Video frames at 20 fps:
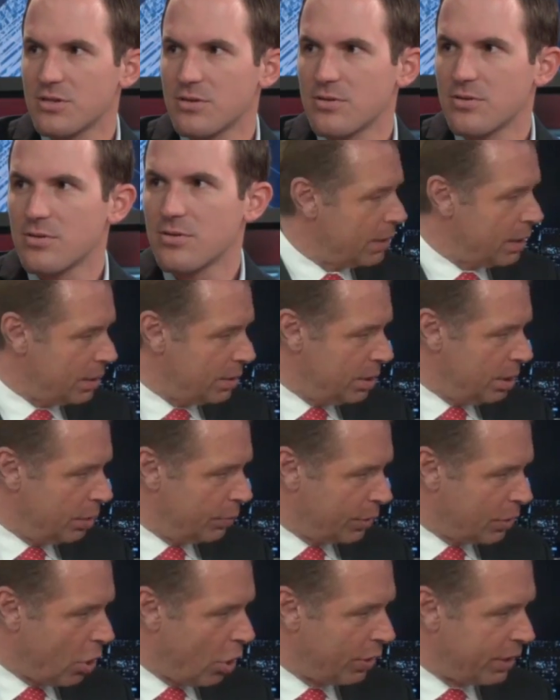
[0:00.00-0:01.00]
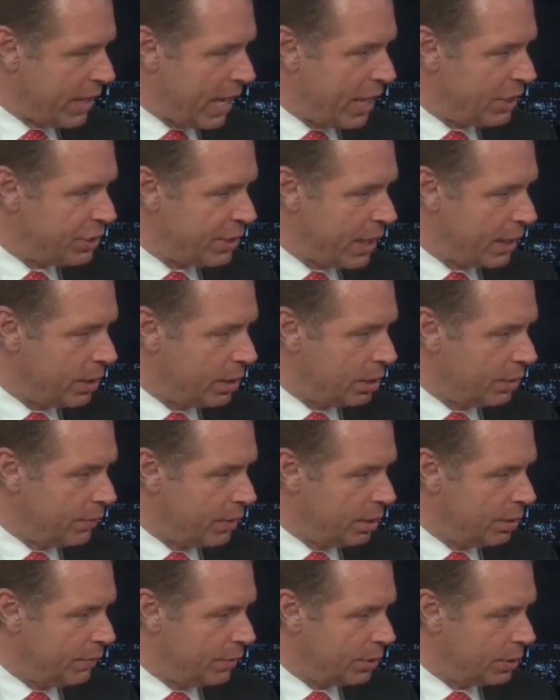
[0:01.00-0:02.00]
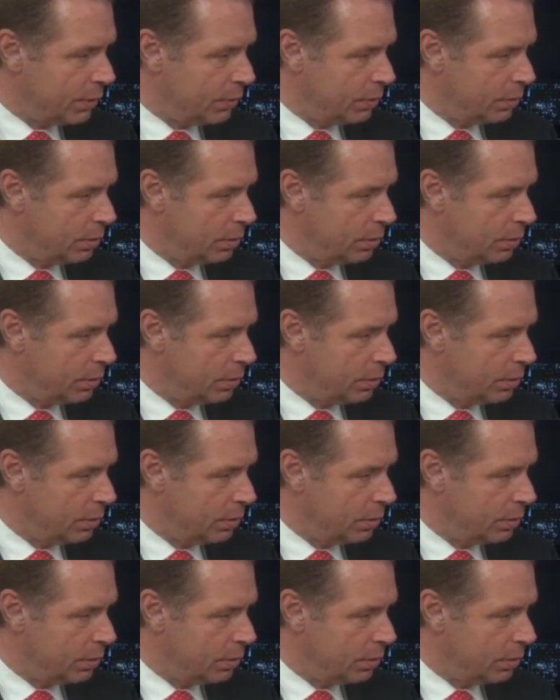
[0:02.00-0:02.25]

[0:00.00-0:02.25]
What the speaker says: And do you recall the age of that individual?